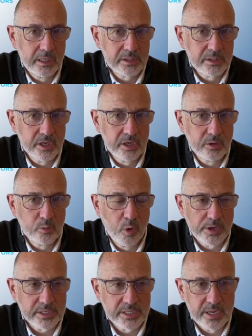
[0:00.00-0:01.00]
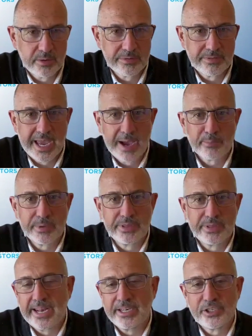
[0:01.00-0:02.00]
So what are some of
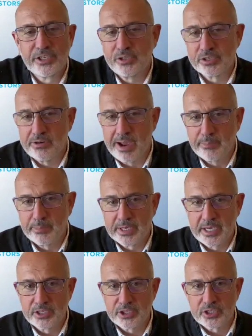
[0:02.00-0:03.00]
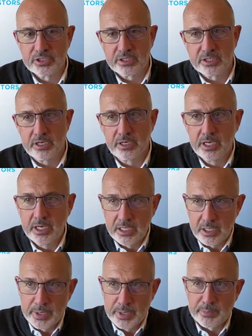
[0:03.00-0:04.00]
the end user applications that
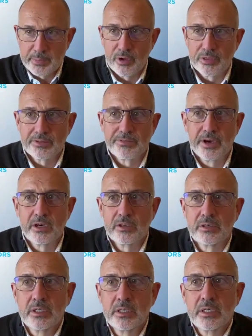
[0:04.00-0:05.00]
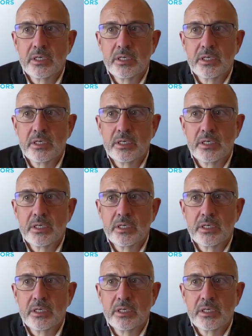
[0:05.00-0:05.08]
the people on the phone